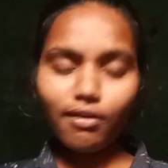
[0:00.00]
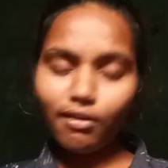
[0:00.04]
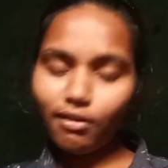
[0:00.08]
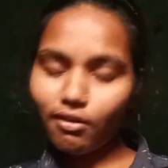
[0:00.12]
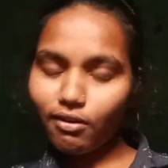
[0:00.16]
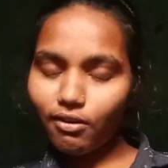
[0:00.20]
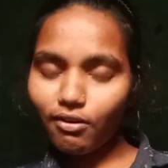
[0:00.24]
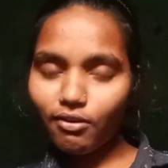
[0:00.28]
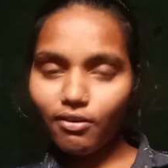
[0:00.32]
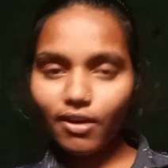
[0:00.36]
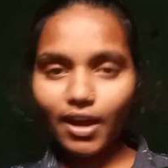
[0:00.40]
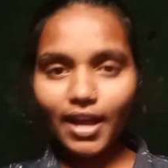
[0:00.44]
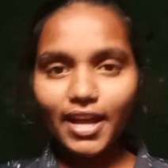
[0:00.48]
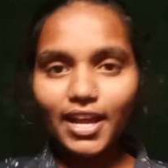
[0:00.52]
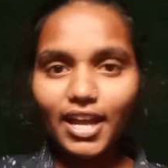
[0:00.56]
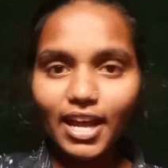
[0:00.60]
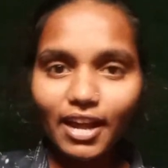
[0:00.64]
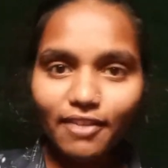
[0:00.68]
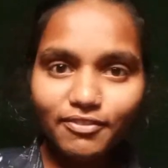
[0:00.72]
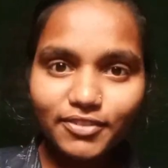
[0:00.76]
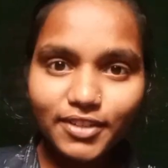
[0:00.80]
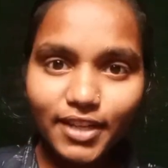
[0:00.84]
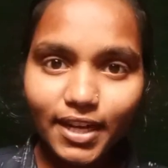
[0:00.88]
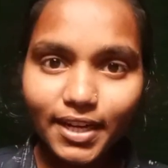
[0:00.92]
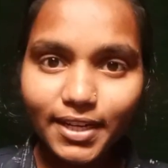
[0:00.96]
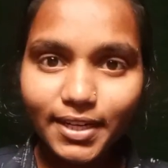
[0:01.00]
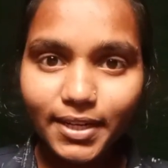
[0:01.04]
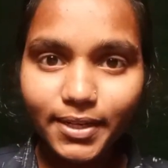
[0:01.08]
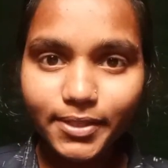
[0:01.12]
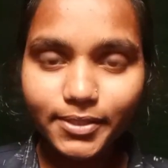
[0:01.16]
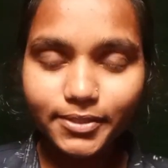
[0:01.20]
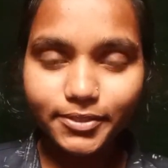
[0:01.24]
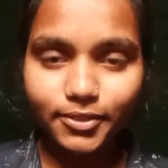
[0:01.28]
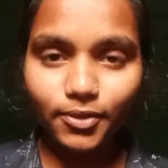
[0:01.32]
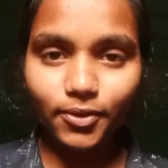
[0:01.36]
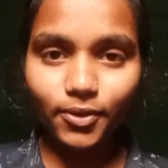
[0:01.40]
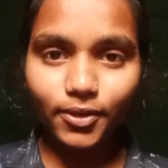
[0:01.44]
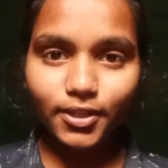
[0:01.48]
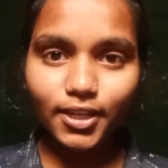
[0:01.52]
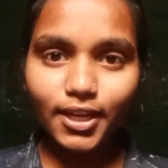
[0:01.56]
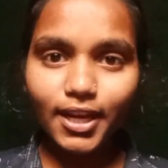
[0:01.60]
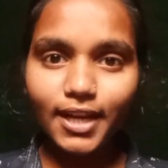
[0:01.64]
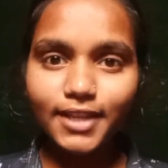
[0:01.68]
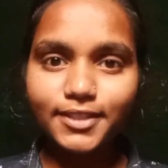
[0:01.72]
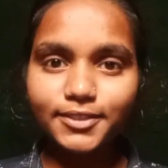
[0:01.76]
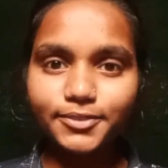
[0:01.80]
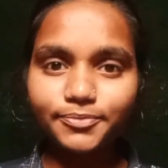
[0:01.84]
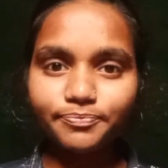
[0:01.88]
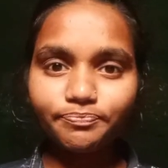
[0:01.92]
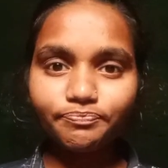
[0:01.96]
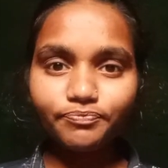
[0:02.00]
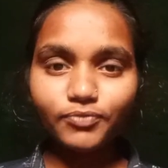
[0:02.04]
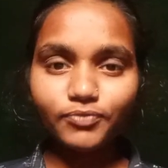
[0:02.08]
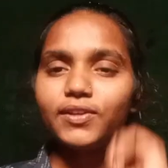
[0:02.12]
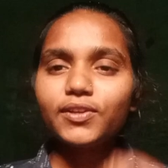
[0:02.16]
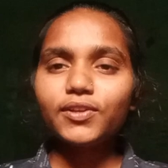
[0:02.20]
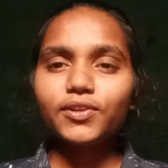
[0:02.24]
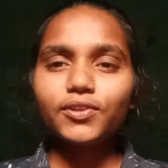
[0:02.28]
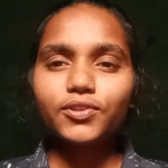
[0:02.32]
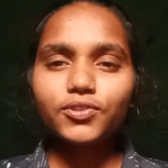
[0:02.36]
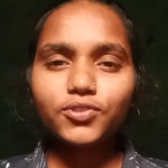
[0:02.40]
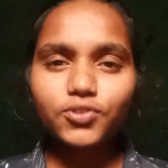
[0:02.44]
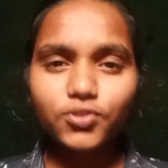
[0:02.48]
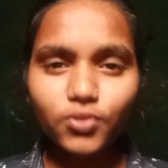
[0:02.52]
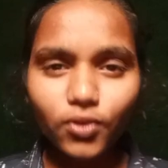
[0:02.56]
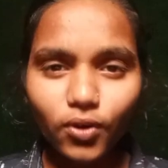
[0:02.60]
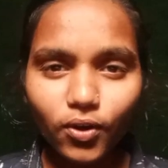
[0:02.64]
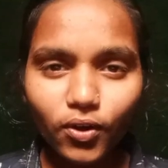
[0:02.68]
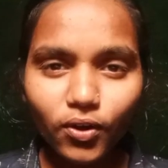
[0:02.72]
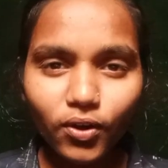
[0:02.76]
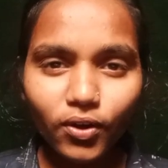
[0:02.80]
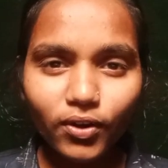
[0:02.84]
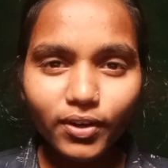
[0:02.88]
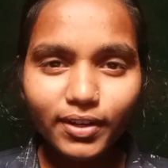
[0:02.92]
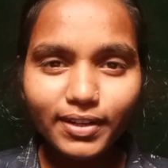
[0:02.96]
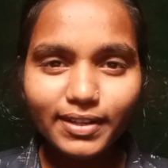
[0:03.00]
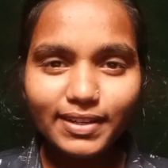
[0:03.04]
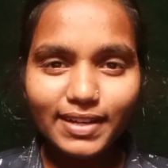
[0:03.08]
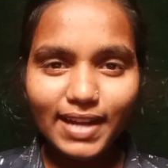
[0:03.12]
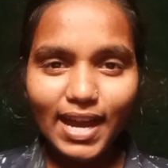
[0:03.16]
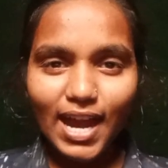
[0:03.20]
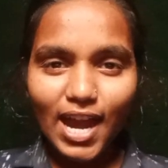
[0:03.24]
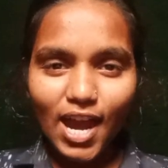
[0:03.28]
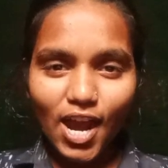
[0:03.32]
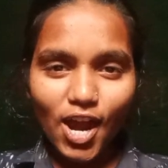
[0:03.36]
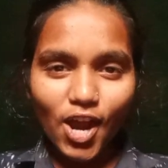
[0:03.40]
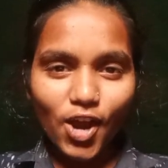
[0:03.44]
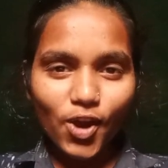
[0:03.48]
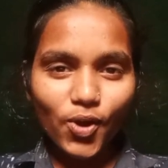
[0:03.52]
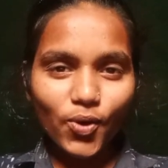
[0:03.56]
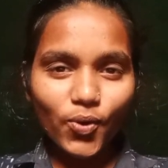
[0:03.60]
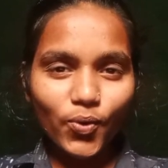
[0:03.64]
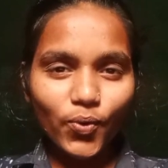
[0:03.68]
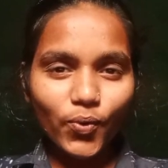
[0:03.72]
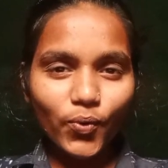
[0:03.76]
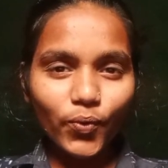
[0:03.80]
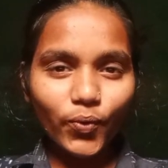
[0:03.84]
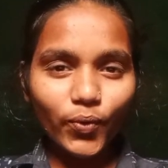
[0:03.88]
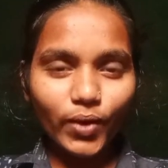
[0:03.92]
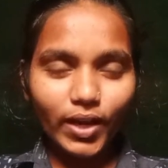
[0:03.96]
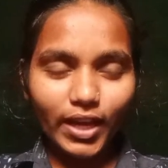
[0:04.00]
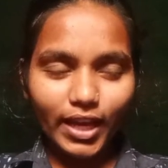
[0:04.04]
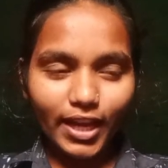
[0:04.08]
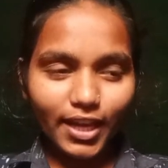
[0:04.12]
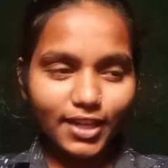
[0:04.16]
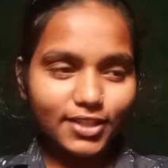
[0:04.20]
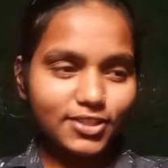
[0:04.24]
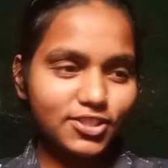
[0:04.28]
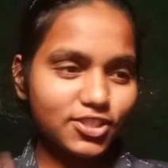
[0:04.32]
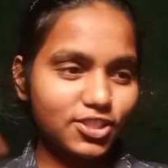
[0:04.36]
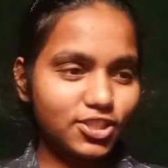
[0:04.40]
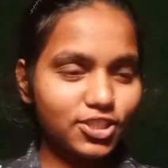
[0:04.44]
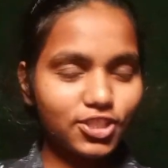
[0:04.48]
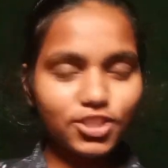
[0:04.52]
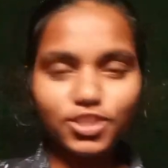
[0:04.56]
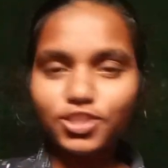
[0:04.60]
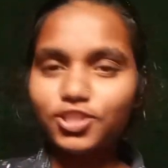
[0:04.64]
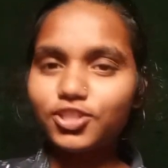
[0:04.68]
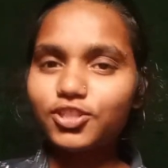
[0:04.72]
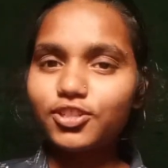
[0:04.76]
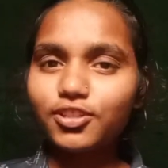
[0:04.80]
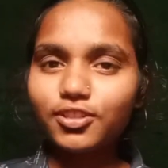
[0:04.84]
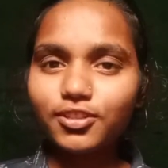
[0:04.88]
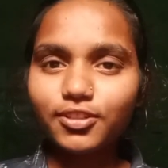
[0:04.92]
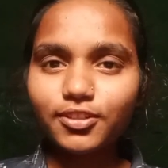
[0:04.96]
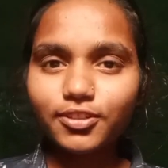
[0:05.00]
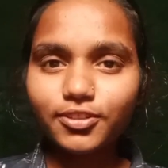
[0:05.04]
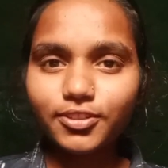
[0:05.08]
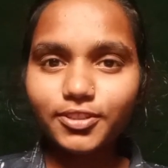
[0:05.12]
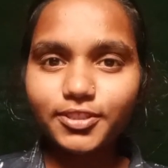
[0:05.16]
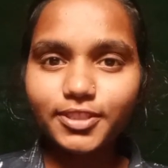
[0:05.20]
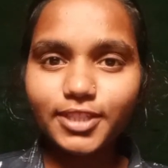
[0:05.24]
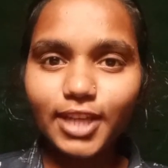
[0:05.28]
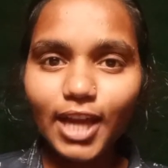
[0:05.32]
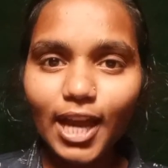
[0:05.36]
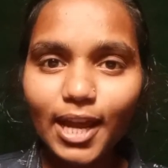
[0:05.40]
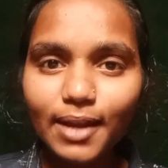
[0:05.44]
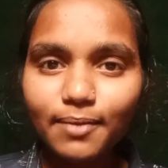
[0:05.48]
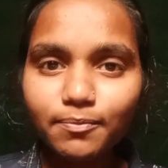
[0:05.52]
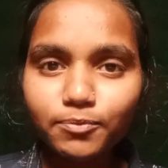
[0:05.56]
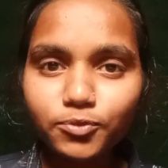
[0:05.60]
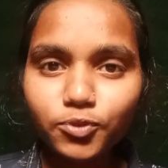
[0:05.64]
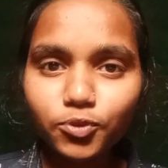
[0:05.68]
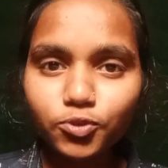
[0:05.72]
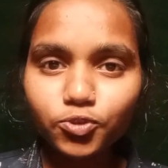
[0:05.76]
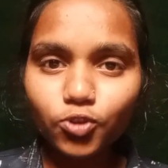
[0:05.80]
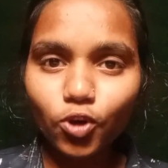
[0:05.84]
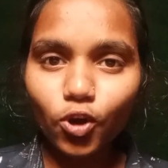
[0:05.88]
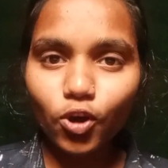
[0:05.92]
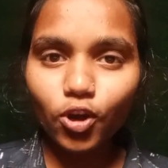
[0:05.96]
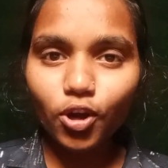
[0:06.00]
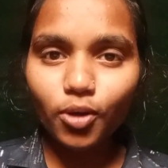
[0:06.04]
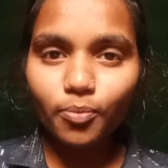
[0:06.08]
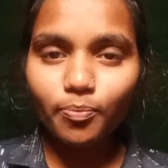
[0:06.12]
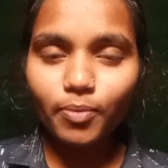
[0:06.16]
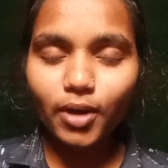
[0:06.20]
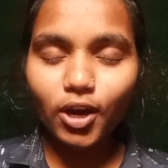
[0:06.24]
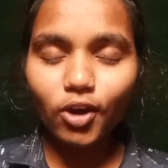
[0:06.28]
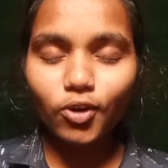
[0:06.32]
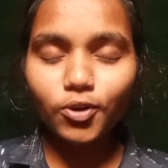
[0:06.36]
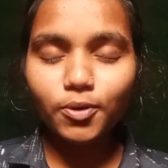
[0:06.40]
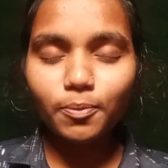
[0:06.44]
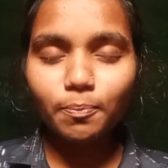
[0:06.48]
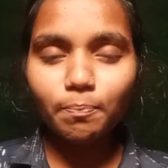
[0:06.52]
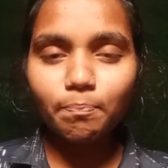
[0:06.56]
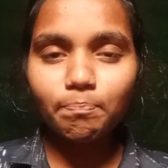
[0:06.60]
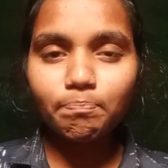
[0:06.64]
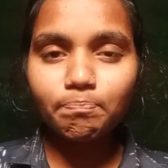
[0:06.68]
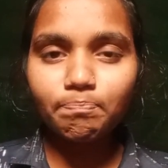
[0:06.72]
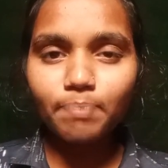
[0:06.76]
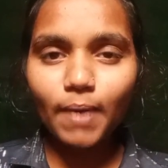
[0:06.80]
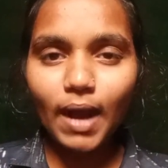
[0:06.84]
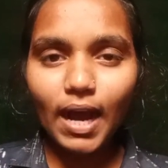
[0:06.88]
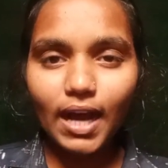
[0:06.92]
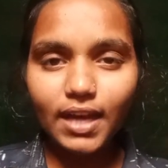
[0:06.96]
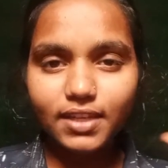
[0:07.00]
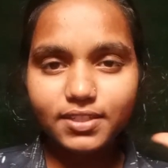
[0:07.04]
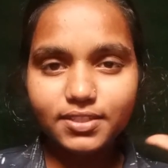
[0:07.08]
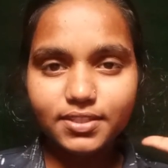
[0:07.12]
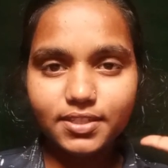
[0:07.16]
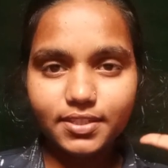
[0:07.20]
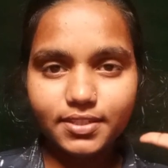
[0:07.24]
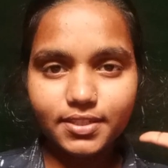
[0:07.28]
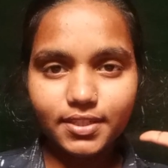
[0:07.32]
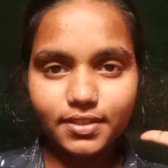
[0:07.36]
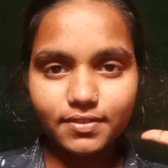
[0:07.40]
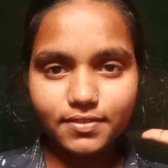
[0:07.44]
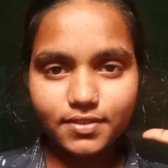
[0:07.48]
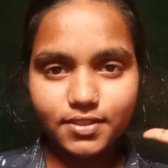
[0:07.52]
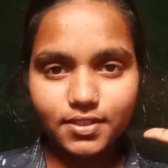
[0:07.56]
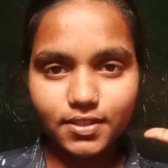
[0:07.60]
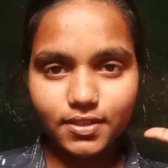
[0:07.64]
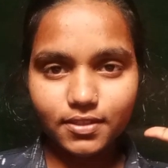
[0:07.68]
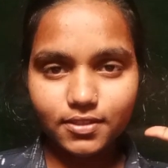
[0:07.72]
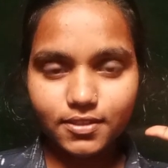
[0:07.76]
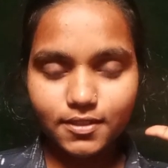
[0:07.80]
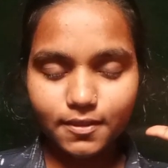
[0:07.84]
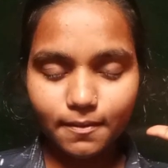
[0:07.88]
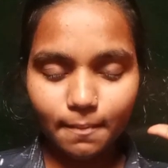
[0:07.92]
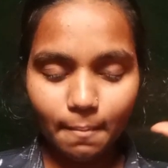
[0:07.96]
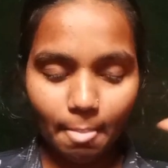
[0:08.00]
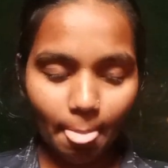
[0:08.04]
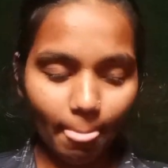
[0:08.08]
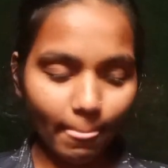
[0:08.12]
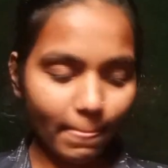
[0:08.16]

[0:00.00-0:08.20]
Oh, I have done it. Okay, guys. So now it's time to talk about past tenses.